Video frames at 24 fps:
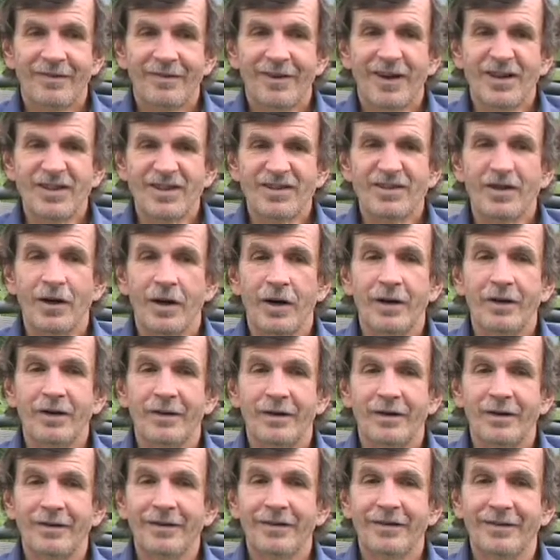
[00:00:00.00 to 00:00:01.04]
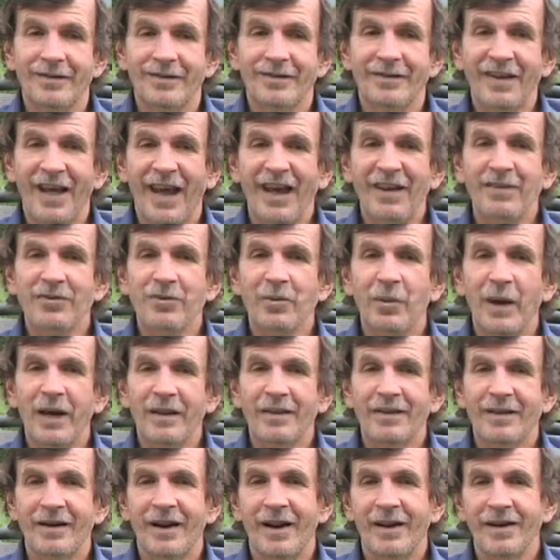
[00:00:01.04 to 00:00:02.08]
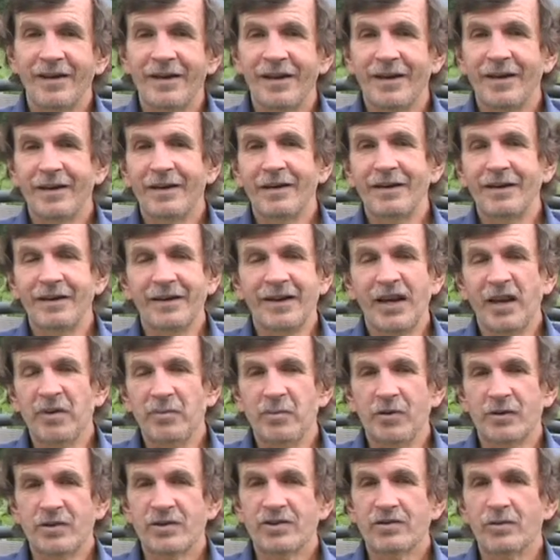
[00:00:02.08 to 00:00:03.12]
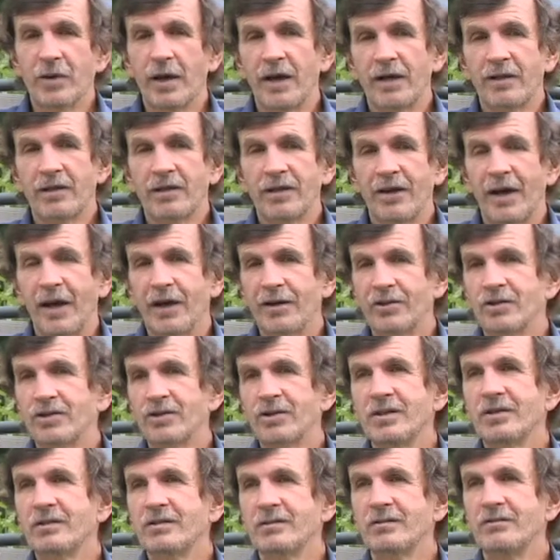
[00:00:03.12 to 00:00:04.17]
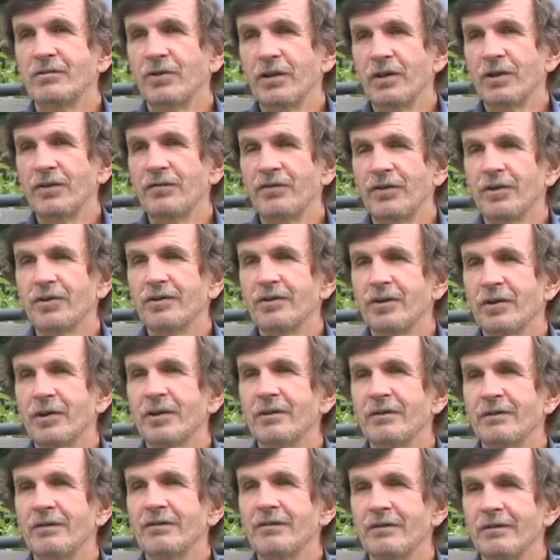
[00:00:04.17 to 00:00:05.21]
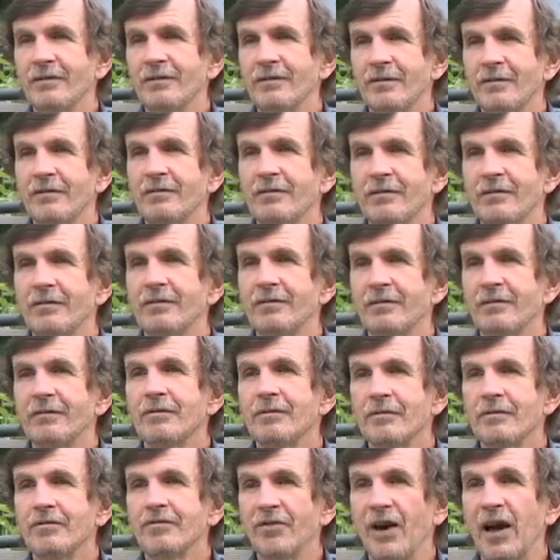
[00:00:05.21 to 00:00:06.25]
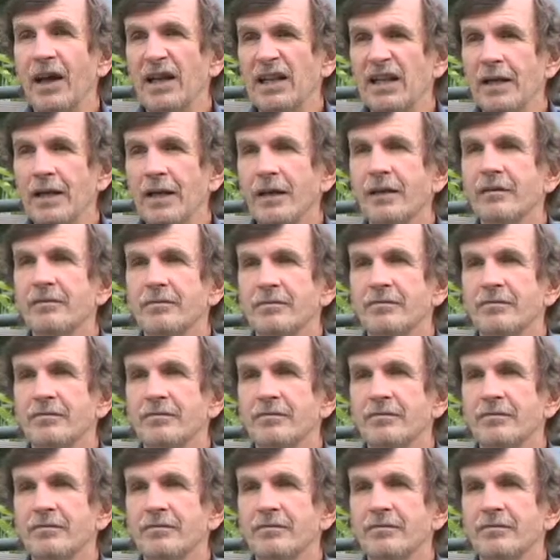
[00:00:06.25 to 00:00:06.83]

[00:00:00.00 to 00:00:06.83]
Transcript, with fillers: I started to gain the weight that I needed and get more strength and energy and really feel good finally.